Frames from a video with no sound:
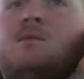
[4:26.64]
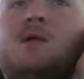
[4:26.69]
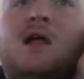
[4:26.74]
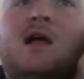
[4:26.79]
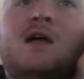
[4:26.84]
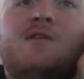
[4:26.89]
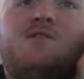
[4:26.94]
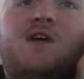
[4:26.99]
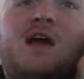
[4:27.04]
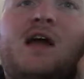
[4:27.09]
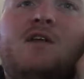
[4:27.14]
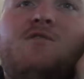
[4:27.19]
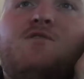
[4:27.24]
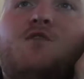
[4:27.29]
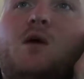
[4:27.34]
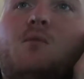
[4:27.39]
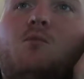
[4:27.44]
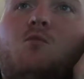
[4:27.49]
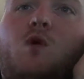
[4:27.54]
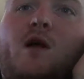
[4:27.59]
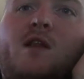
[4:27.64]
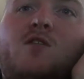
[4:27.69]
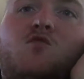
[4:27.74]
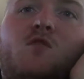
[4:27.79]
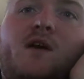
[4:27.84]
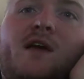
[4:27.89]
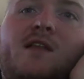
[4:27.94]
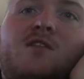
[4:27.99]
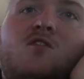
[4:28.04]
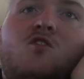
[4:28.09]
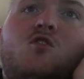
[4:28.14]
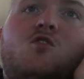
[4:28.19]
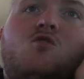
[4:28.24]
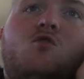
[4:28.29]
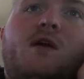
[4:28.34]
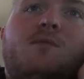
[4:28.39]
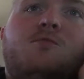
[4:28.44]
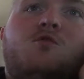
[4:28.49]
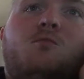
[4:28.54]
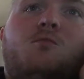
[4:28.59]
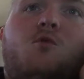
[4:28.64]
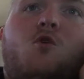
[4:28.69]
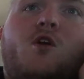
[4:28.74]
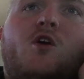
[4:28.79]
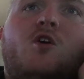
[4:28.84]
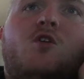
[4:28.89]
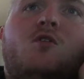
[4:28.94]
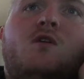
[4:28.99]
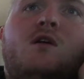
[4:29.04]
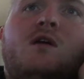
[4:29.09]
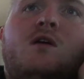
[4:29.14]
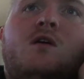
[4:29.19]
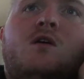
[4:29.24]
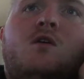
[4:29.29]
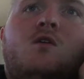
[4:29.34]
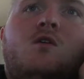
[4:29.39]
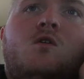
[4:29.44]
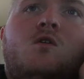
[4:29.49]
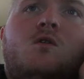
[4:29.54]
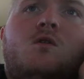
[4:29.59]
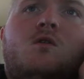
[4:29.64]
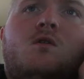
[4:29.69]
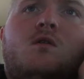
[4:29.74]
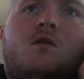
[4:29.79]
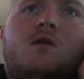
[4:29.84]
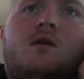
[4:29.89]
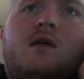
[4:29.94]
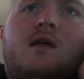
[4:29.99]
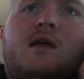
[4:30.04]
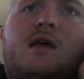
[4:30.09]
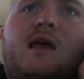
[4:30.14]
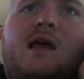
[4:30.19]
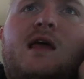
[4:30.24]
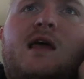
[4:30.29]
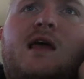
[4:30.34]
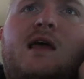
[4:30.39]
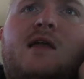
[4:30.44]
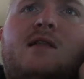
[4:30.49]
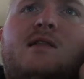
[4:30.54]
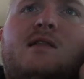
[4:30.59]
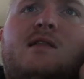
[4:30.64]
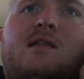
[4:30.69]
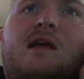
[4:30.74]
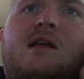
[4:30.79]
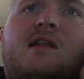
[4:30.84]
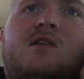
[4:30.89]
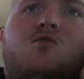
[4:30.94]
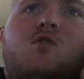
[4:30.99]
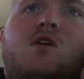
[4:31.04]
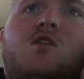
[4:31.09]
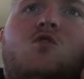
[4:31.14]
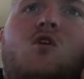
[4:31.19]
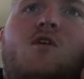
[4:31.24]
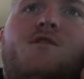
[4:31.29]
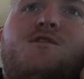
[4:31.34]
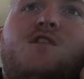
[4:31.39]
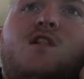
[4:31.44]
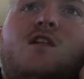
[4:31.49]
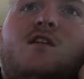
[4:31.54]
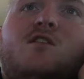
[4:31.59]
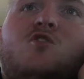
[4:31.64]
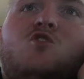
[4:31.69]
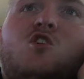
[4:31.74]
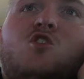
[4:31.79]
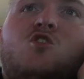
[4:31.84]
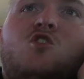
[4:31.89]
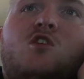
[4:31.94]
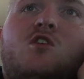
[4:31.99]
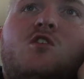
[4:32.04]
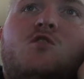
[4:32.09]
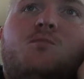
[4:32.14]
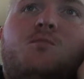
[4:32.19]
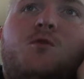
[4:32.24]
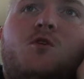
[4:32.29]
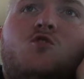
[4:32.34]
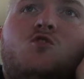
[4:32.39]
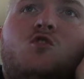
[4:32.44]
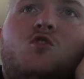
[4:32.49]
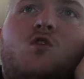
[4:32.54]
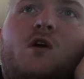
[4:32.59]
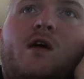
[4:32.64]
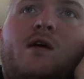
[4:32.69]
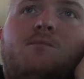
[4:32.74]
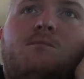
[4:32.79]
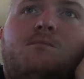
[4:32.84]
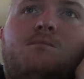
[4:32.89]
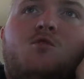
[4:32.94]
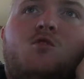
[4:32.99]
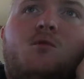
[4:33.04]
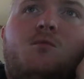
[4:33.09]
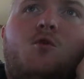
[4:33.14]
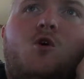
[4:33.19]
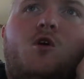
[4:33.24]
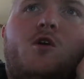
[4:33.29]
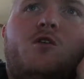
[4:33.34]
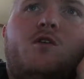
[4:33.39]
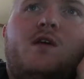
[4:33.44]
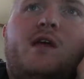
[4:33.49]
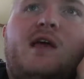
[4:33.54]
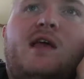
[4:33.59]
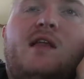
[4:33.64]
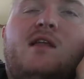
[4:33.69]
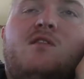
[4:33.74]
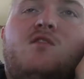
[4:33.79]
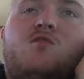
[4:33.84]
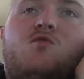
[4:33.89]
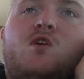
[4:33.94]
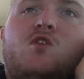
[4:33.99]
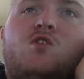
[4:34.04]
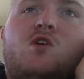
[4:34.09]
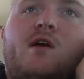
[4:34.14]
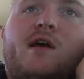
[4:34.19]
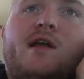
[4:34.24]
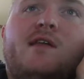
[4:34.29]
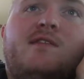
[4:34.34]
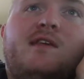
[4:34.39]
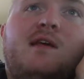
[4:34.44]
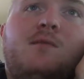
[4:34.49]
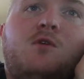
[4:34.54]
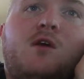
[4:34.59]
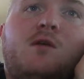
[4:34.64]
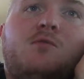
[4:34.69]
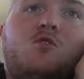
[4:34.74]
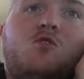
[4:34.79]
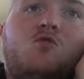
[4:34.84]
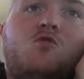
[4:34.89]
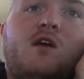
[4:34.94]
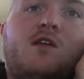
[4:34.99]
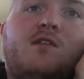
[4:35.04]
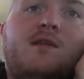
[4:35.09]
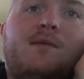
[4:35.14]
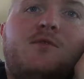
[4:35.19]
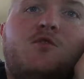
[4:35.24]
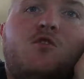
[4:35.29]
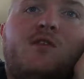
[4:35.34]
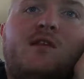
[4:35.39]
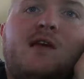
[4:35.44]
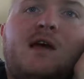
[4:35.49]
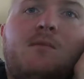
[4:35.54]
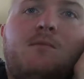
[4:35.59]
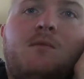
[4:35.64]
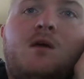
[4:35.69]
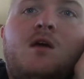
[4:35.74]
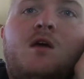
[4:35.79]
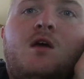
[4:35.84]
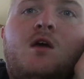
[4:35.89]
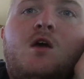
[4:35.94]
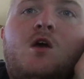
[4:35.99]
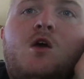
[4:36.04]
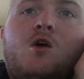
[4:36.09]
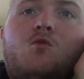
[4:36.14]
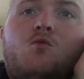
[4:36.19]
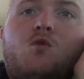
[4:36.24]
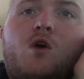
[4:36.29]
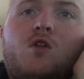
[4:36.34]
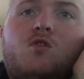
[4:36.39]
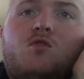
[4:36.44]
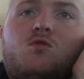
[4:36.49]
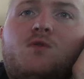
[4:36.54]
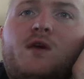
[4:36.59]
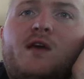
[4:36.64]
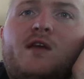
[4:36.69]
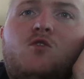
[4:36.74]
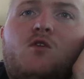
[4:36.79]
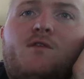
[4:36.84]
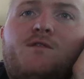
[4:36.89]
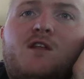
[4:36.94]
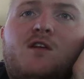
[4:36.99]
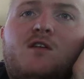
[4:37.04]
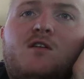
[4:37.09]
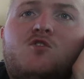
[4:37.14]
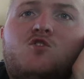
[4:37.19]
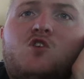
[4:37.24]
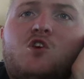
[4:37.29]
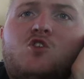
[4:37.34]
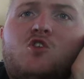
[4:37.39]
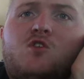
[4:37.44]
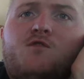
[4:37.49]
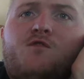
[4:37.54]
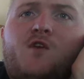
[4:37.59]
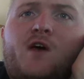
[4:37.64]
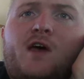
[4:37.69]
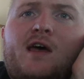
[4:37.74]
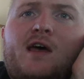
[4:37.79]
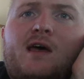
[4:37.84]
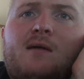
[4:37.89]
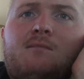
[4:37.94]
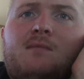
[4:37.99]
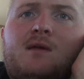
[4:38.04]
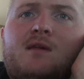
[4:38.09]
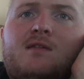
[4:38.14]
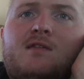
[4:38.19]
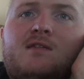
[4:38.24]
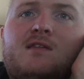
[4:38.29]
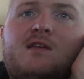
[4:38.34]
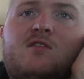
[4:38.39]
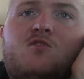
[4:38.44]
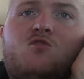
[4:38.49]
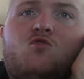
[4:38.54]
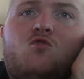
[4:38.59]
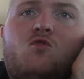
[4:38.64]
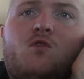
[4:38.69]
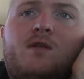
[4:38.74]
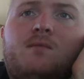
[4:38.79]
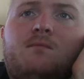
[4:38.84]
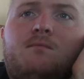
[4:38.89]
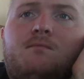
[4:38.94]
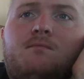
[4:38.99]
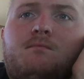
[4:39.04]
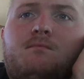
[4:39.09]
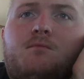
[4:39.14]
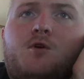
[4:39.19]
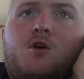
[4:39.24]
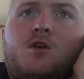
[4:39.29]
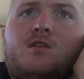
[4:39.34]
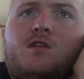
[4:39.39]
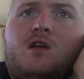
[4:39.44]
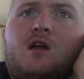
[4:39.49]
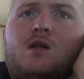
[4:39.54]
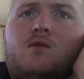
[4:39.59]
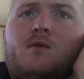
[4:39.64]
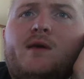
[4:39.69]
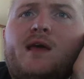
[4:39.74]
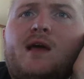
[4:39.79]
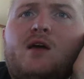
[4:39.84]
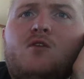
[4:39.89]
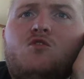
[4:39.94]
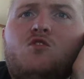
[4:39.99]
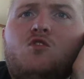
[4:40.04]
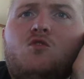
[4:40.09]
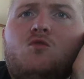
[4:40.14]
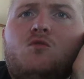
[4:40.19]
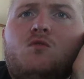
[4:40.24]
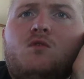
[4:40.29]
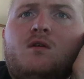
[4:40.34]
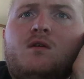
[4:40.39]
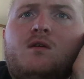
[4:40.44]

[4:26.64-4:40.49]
all fine from 120 to the New Hampshire border. And 93 north, a little congestion is approached to the New Hampshire border, and it's stretched all the way to Salem, New Hampshire, trust extra time. Route 3 north, a little congestion from 62 in Burlington all the way out to